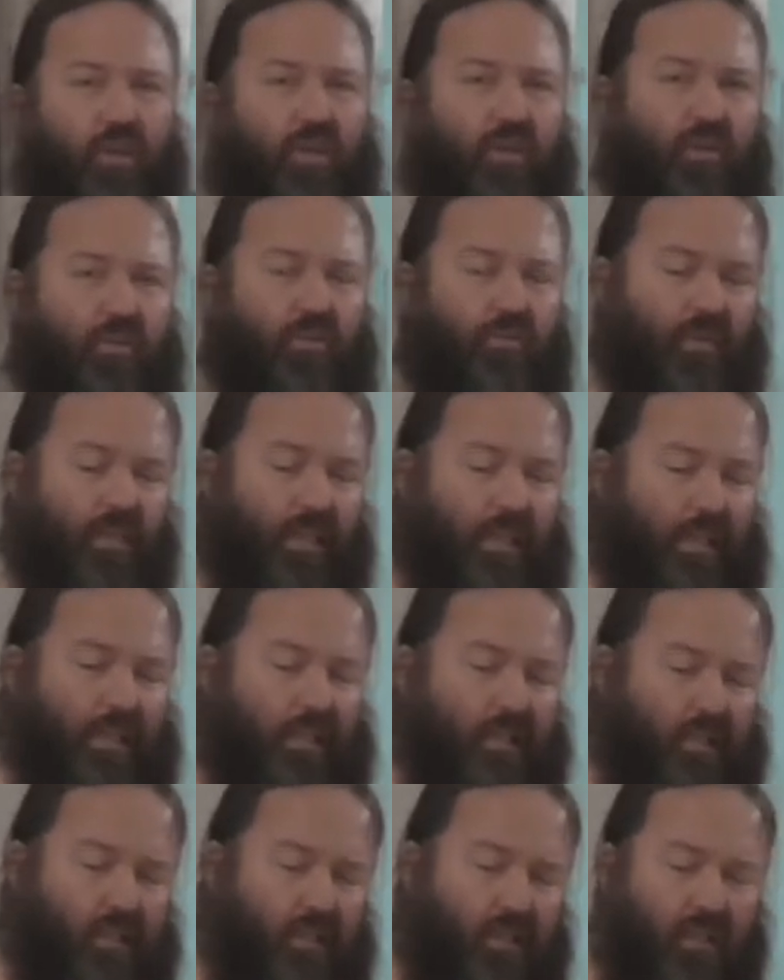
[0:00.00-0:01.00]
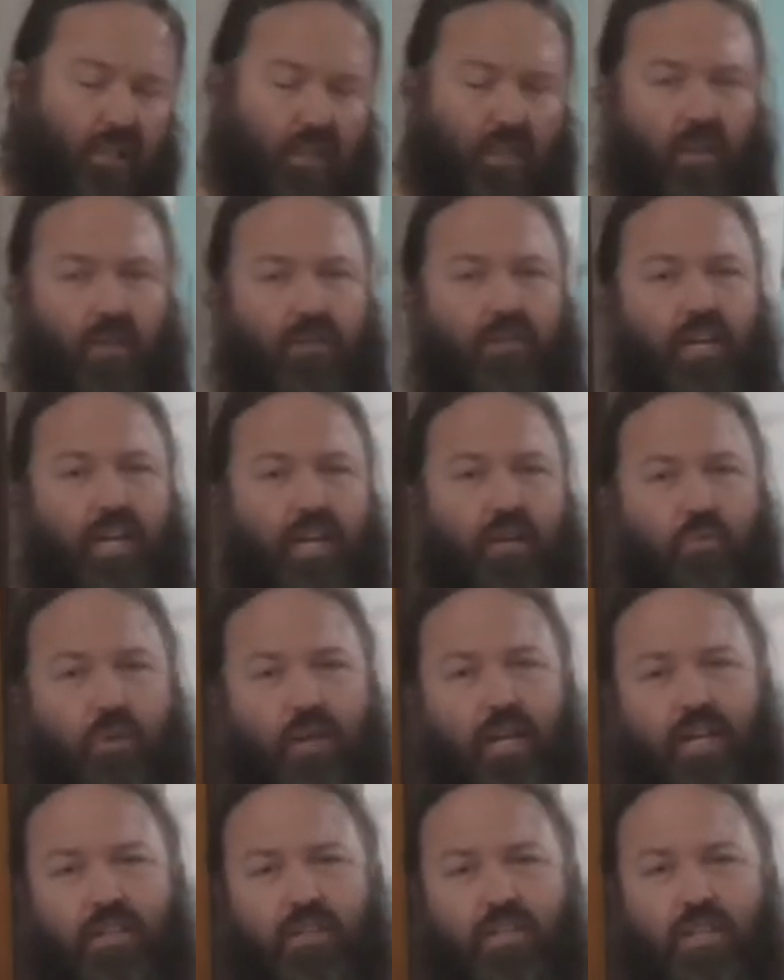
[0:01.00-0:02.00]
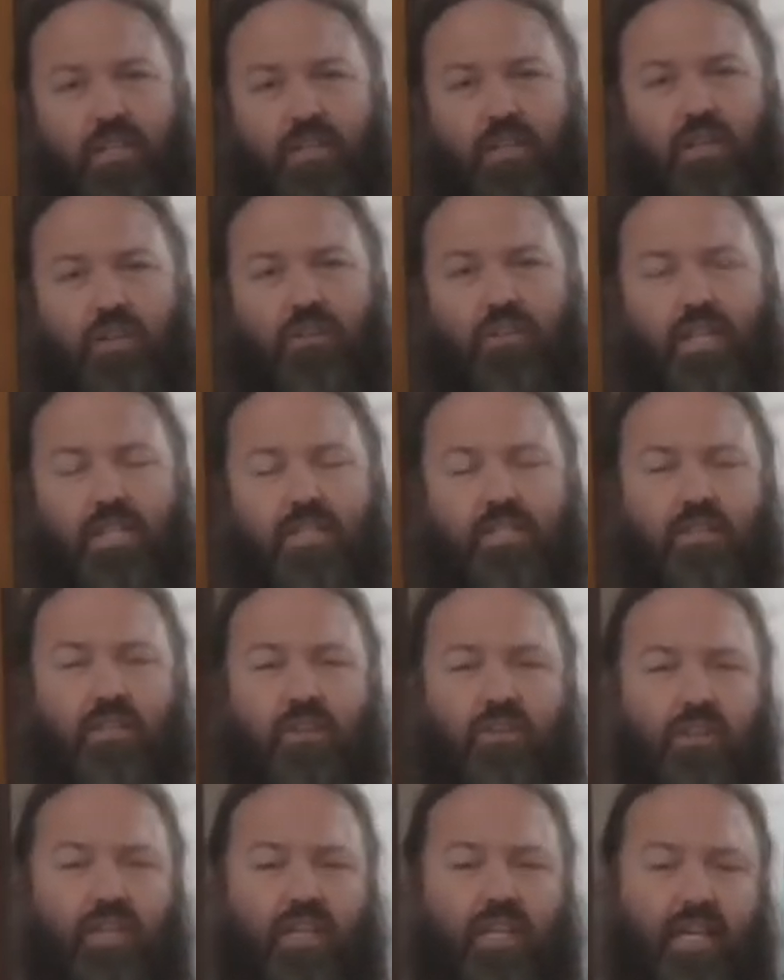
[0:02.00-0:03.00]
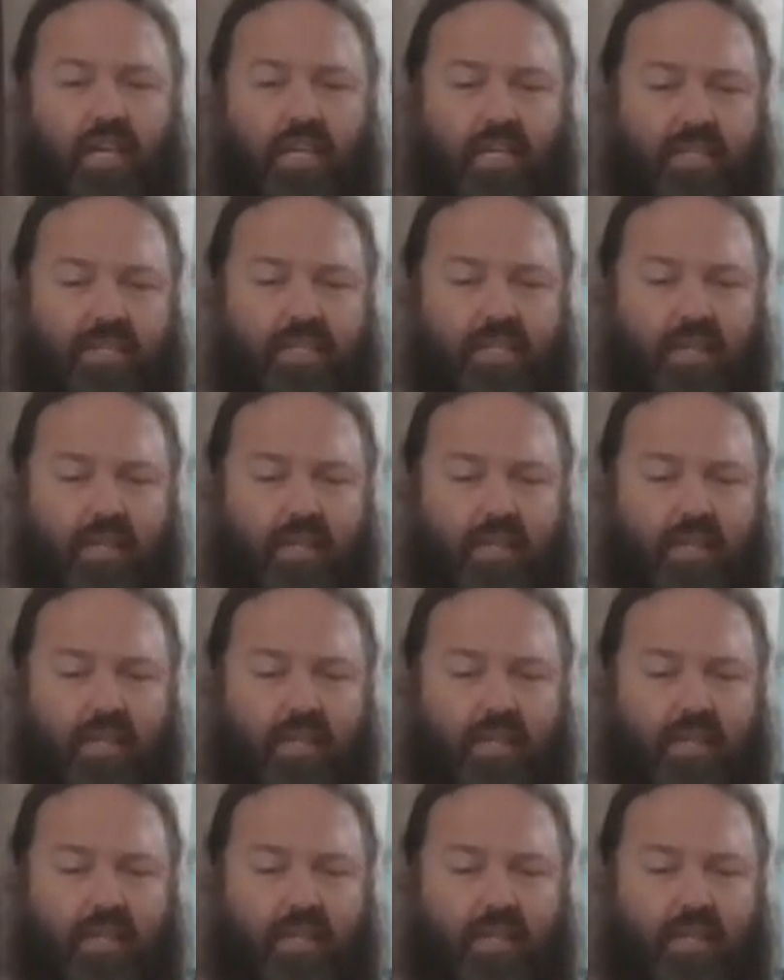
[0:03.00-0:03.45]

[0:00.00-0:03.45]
Well, okay, we actually know that's not the case.